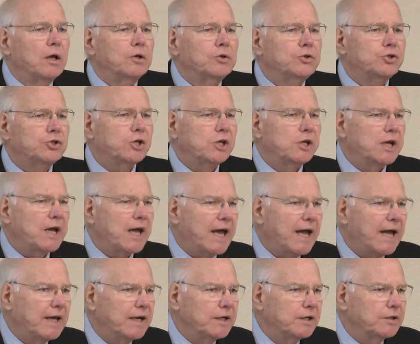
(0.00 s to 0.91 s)
she
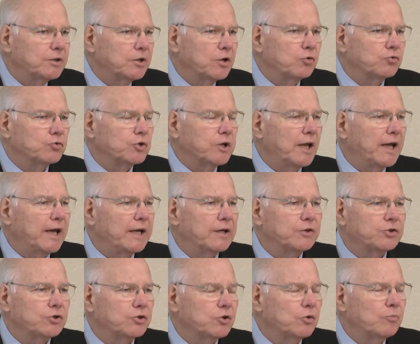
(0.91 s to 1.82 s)
added those
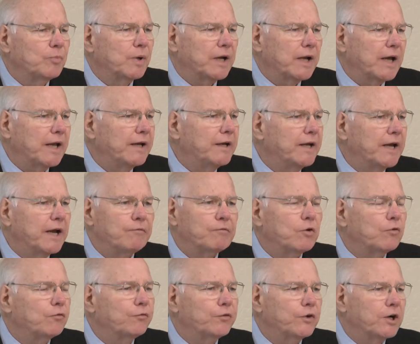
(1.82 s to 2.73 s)
last two, but I
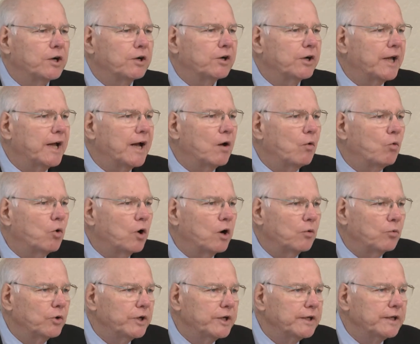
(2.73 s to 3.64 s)
never figured out
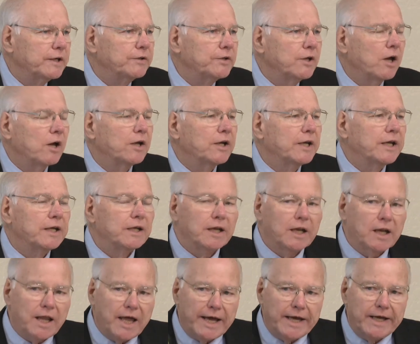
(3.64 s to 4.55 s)
what we had done. And
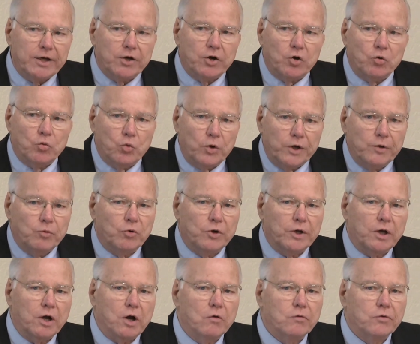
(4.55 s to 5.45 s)
later we
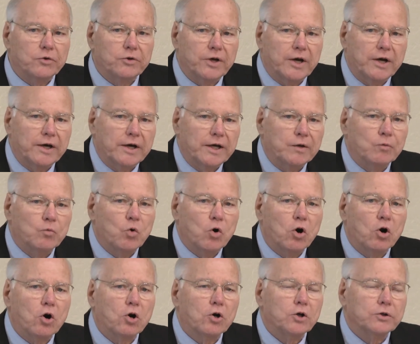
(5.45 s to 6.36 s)
went over there and
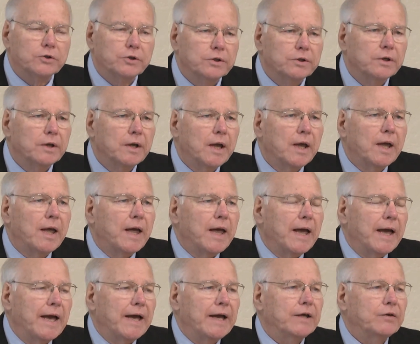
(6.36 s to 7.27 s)
worked
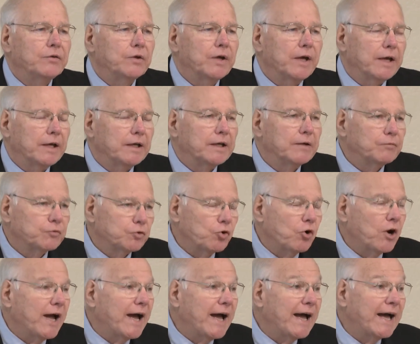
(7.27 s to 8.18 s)
and have
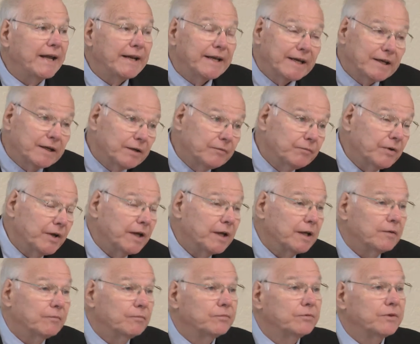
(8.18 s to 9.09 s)
tried and
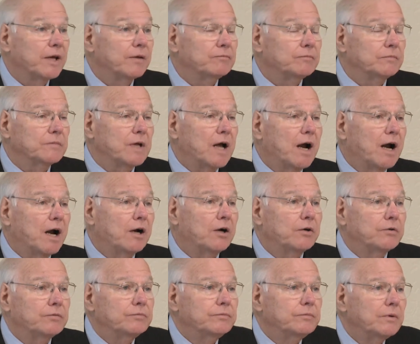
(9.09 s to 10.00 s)
have
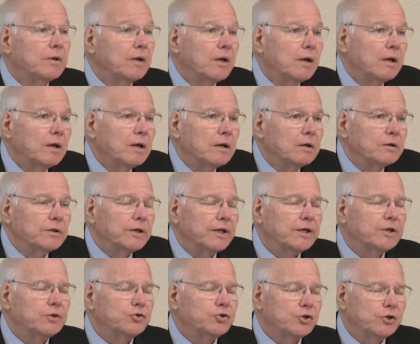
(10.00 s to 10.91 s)
hired
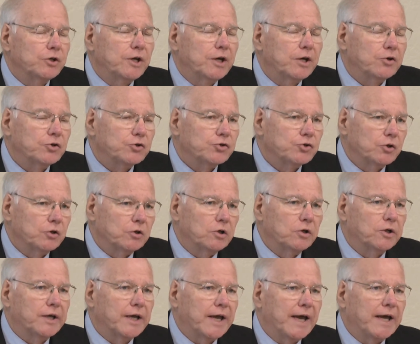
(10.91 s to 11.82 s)
engineers to
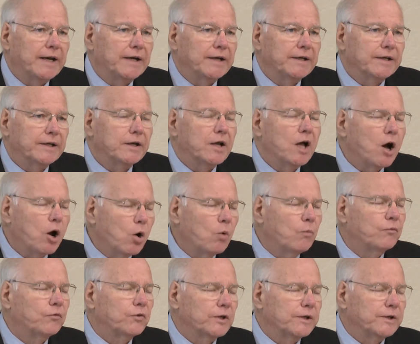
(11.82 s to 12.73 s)
look at it. And
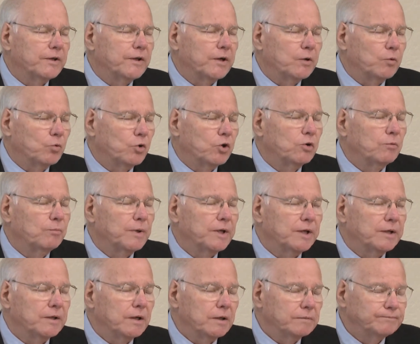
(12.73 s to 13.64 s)
hopefully there will
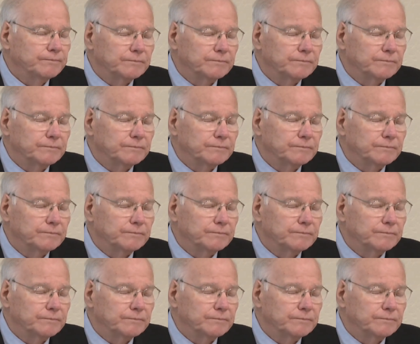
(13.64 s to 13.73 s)
be